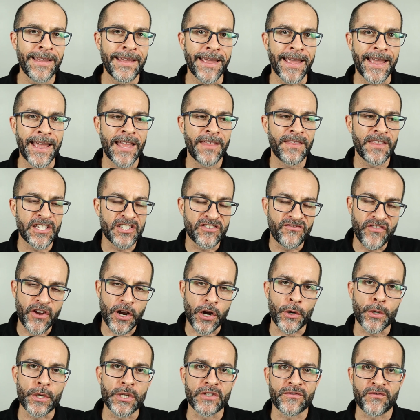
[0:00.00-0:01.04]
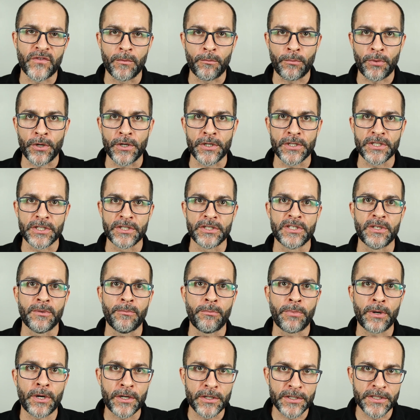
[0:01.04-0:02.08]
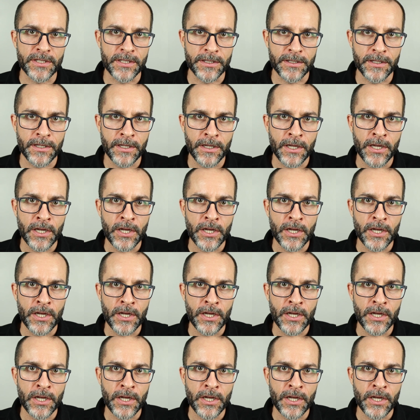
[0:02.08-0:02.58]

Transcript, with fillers: and this varies from person to person.